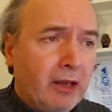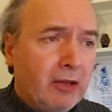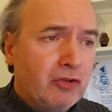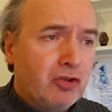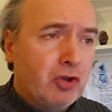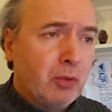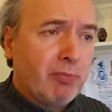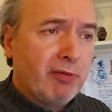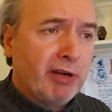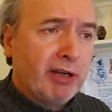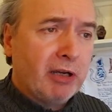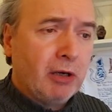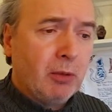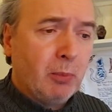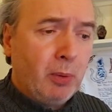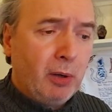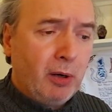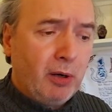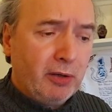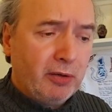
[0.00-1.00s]
to bring a
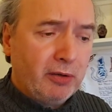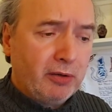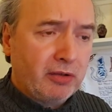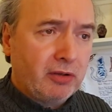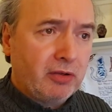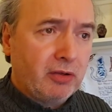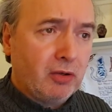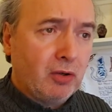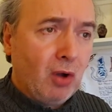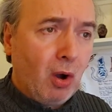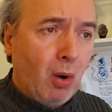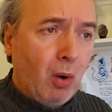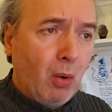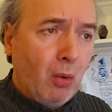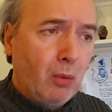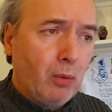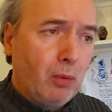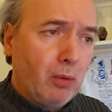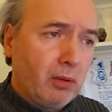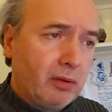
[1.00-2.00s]
worth to
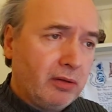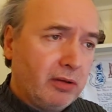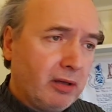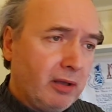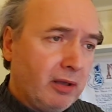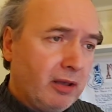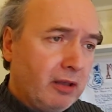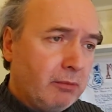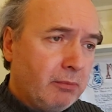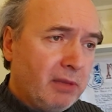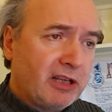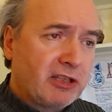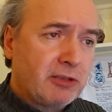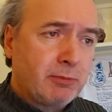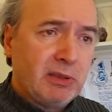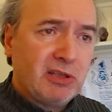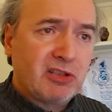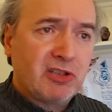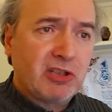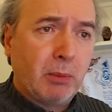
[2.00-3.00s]
gold, makes
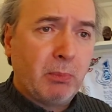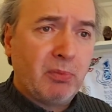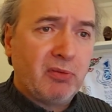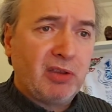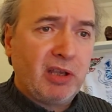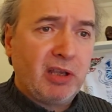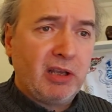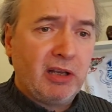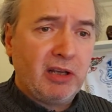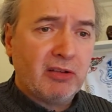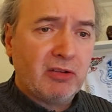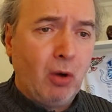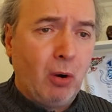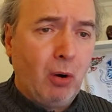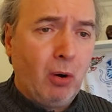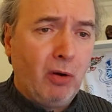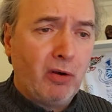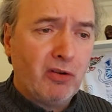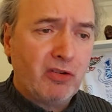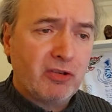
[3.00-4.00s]
me something this
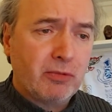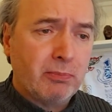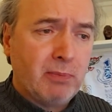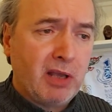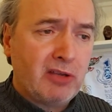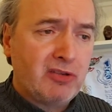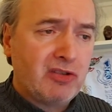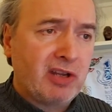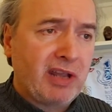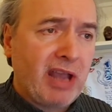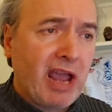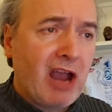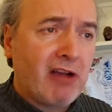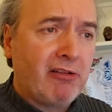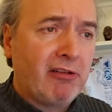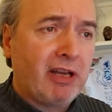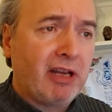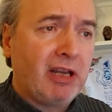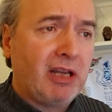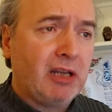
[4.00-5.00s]
horse must
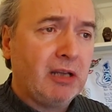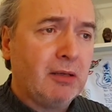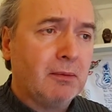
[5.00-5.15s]
carry.